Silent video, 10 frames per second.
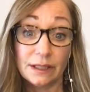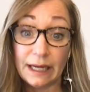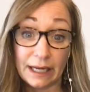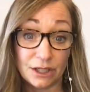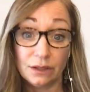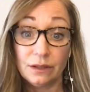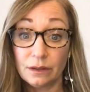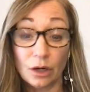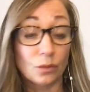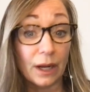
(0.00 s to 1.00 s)
in aging
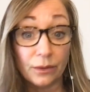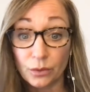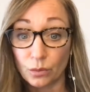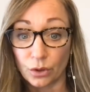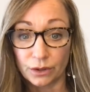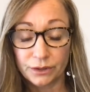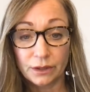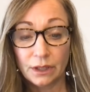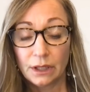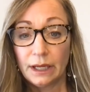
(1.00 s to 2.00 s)
around the world
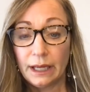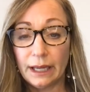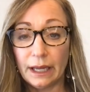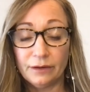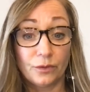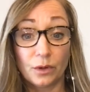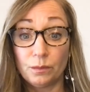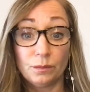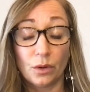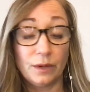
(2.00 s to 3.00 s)
for
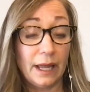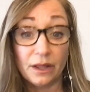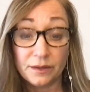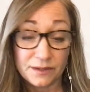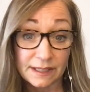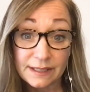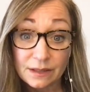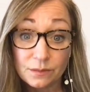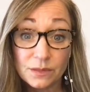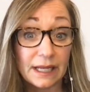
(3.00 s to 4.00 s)
health
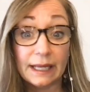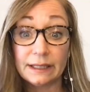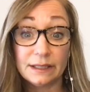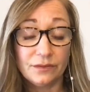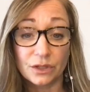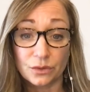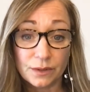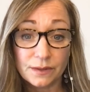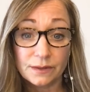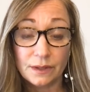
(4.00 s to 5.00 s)
systems and
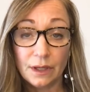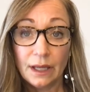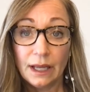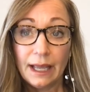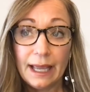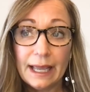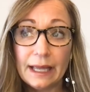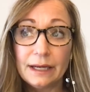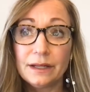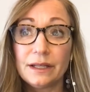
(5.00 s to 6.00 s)
individuals.
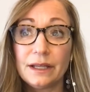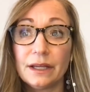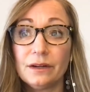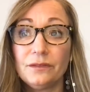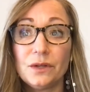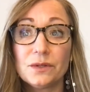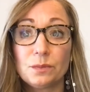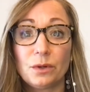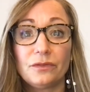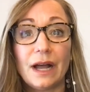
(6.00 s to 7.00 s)
And the interviews
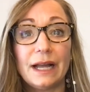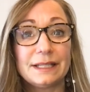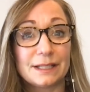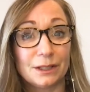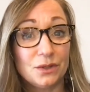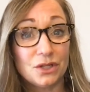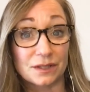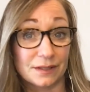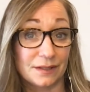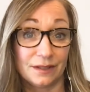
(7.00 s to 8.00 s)
provide
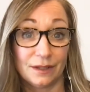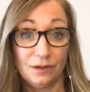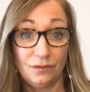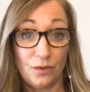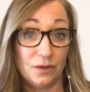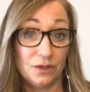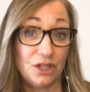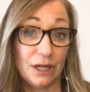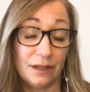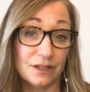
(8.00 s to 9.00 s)
solutions for those
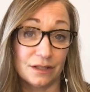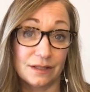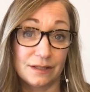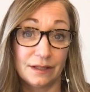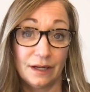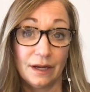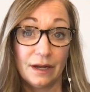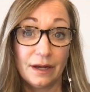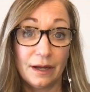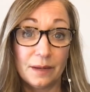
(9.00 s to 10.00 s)
challenges.
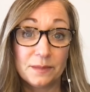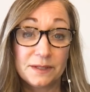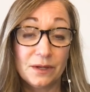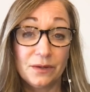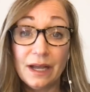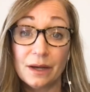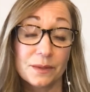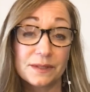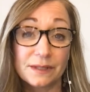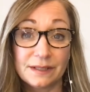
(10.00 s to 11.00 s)
So yeah,
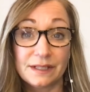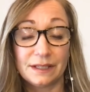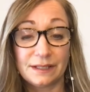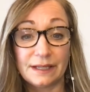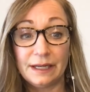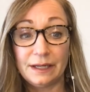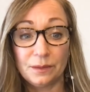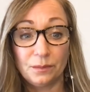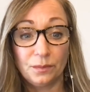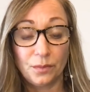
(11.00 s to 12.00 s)
it's an exciting
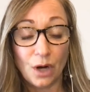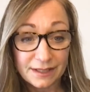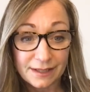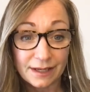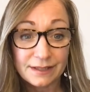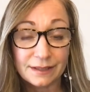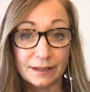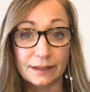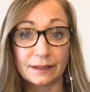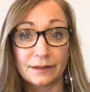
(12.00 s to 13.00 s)
process.
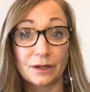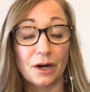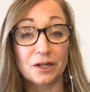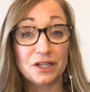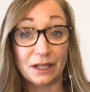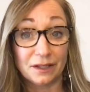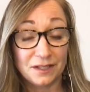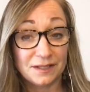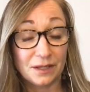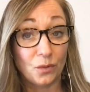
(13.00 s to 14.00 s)
There are
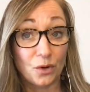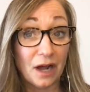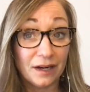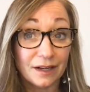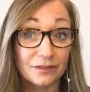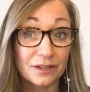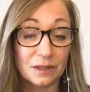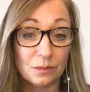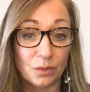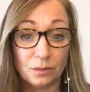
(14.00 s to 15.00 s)
challenges that were not covered in the
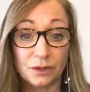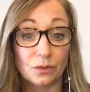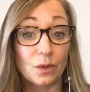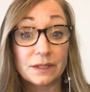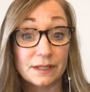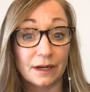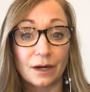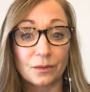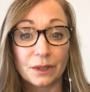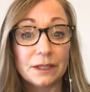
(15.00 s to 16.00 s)
book, but the ones that
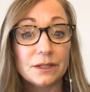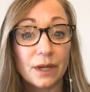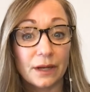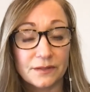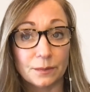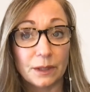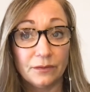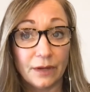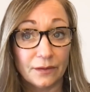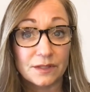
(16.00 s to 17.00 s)
are really do have some
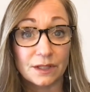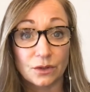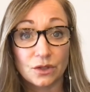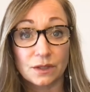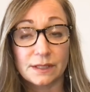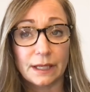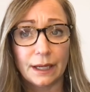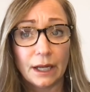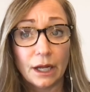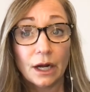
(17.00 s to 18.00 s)
innovative solutions that
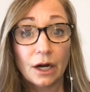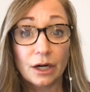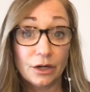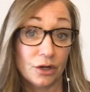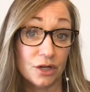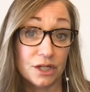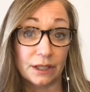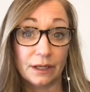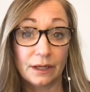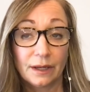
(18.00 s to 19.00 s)
are
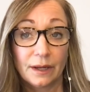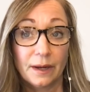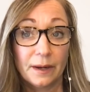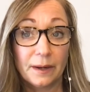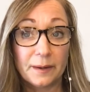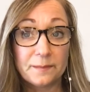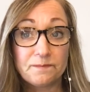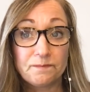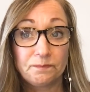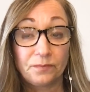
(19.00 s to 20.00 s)
encouraging. And
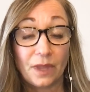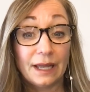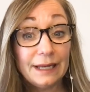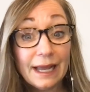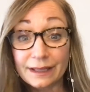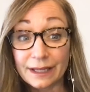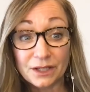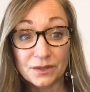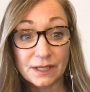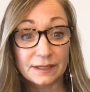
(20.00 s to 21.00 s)
yeah, like
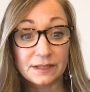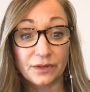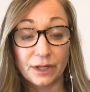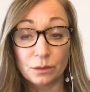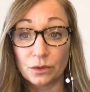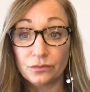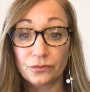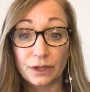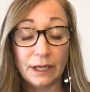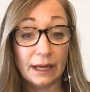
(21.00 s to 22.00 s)
you said, it's available
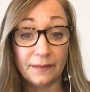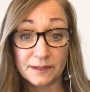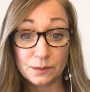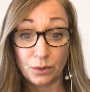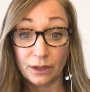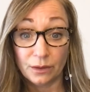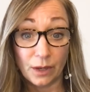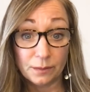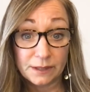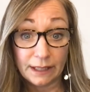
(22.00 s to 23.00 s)
free on the Springer
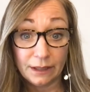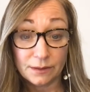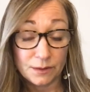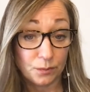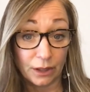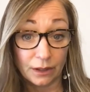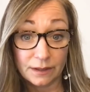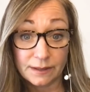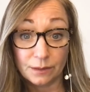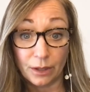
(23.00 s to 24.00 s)
website. Springer
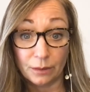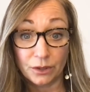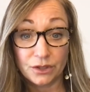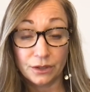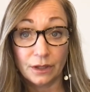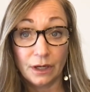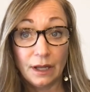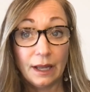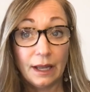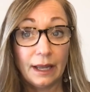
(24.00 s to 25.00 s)
is the publisher.
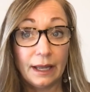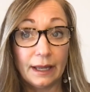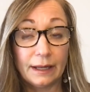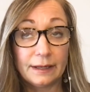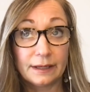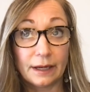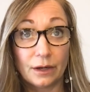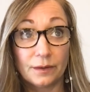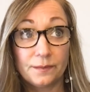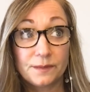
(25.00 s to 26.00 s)
And
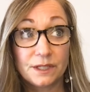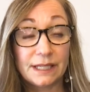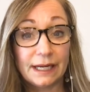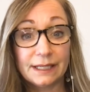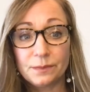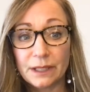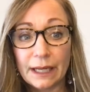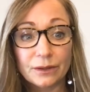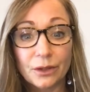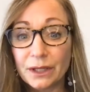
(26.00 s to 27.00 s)
to date, it's been
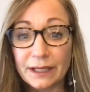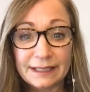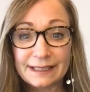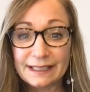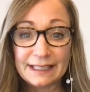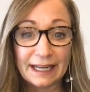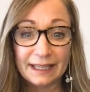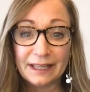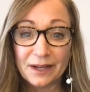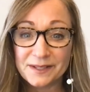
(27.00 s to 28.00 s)
downloaded like
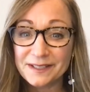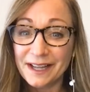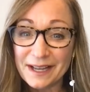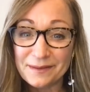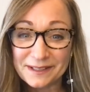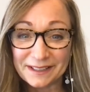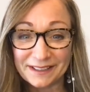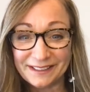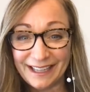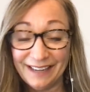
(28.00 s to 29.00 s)
69,000 times.
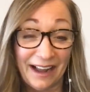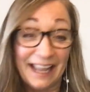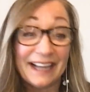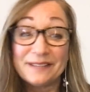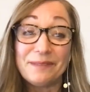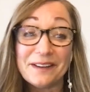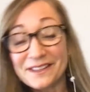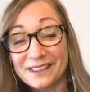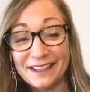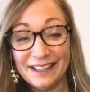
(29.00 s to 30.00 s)
So I can't compete
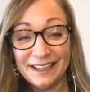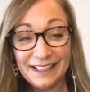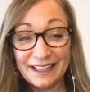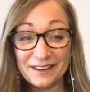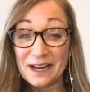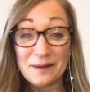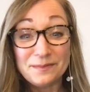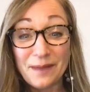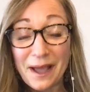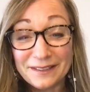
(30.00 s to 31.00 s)
with, James
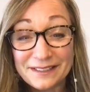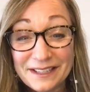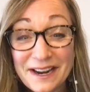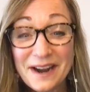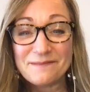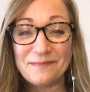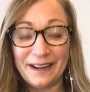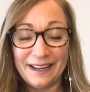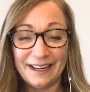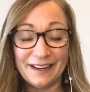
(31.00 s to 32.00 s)
Patterson,
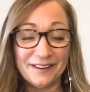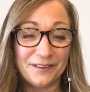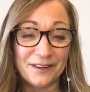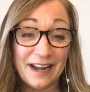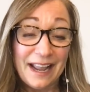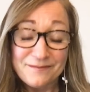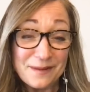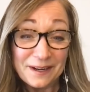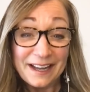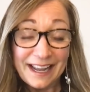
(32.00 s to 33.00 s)
but for a
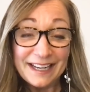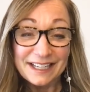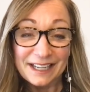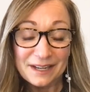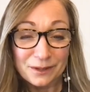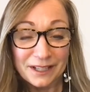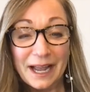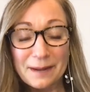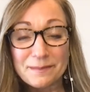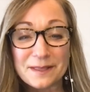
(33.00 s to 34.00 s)
book on aging, I'm really
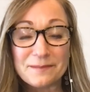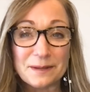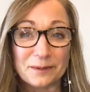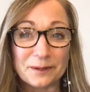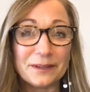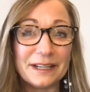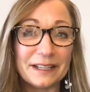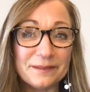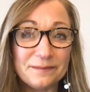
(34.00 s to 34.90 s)
happy that people are reading it.